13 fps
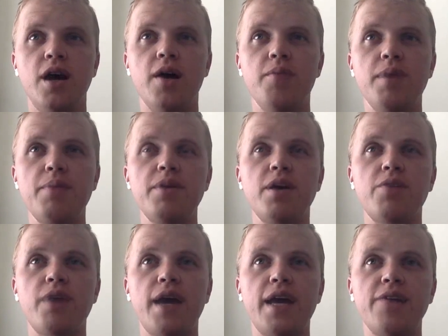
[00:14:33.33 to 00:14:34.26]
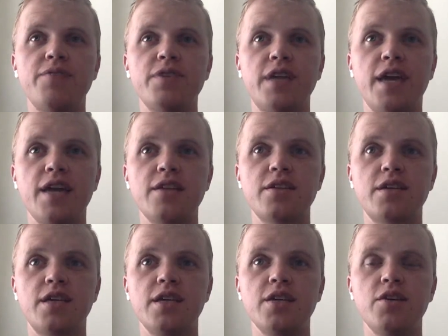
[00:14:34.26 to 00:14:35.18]
maybe not right after Kate's
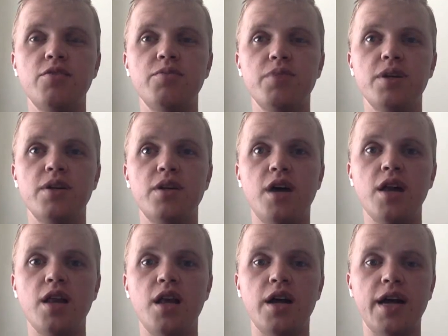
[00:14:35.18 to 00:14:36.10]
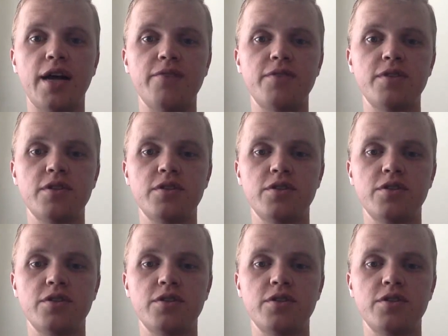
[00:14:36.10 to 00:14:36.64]
keynote, but not long after.